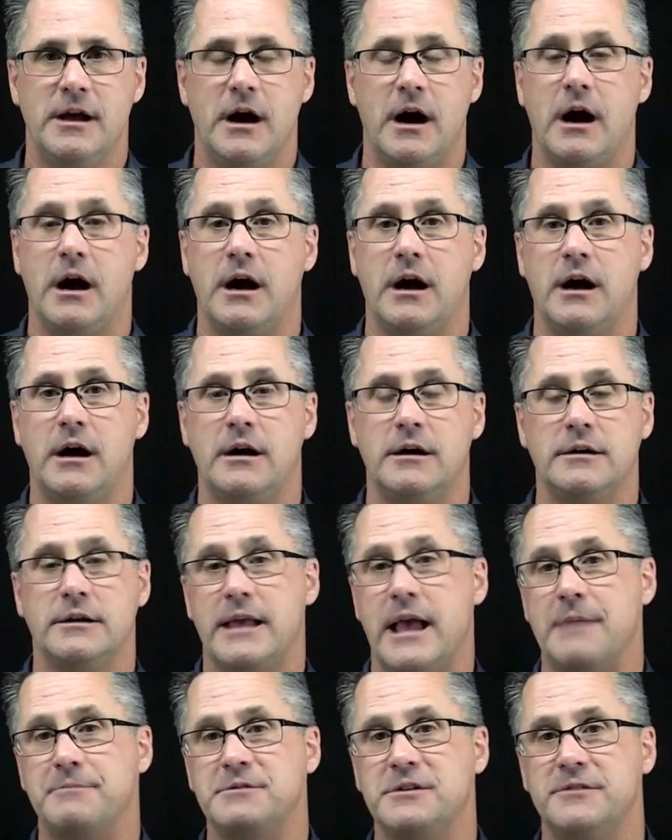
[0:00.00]

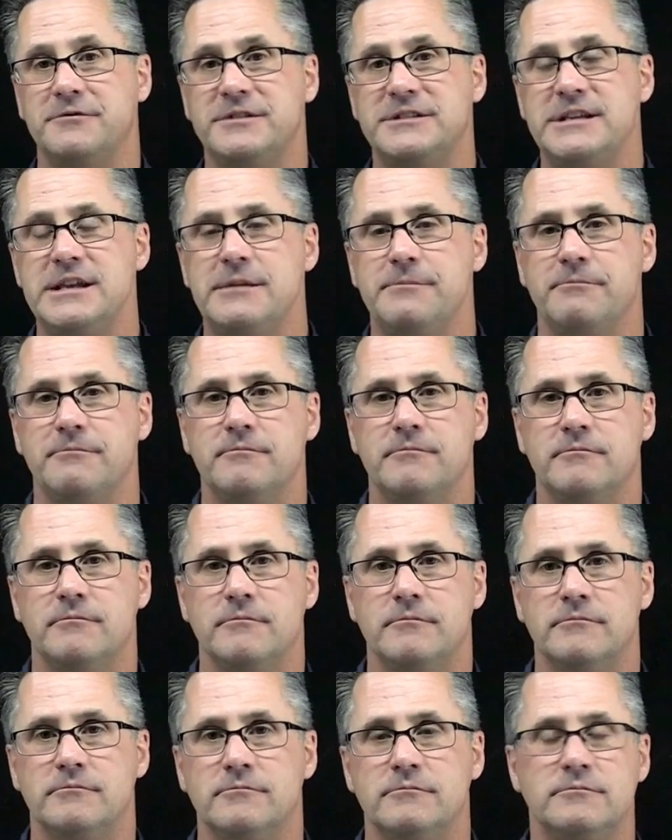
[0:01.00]
Captain of a team,
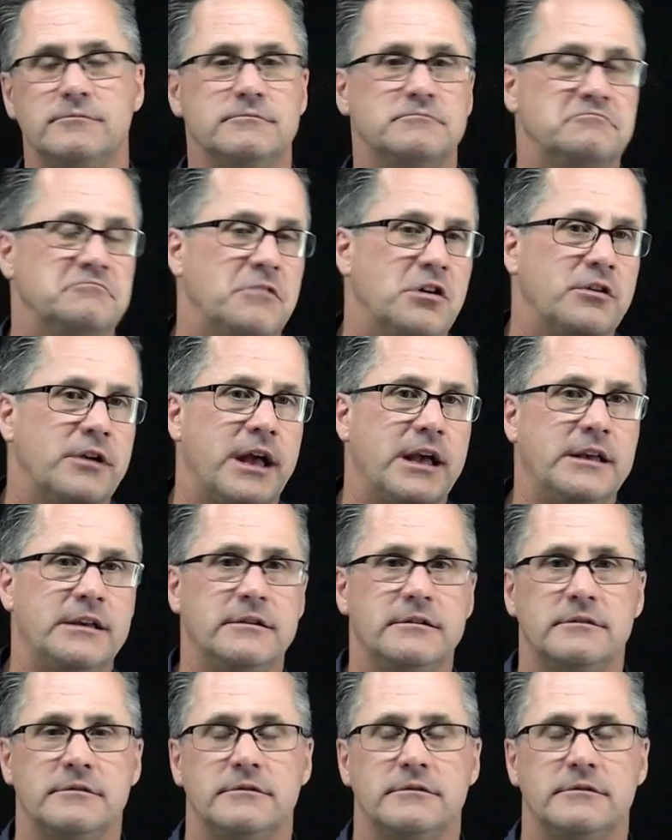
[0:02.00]
okay?